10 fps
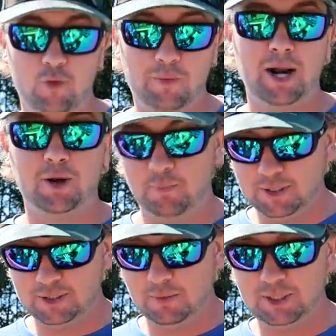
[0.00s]
We're about to go
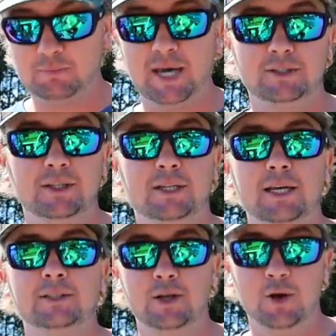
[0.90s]
put some of these baits to the
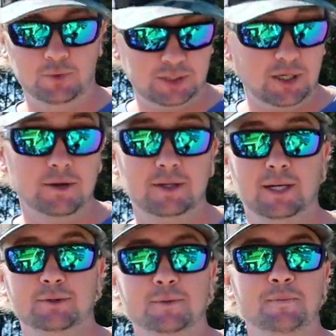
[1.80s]
test. We'll see y'all in the
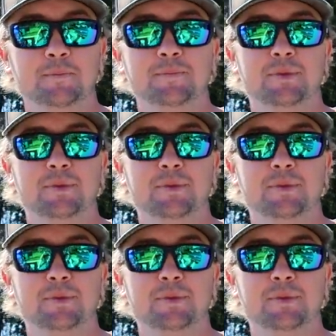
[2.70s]
next one.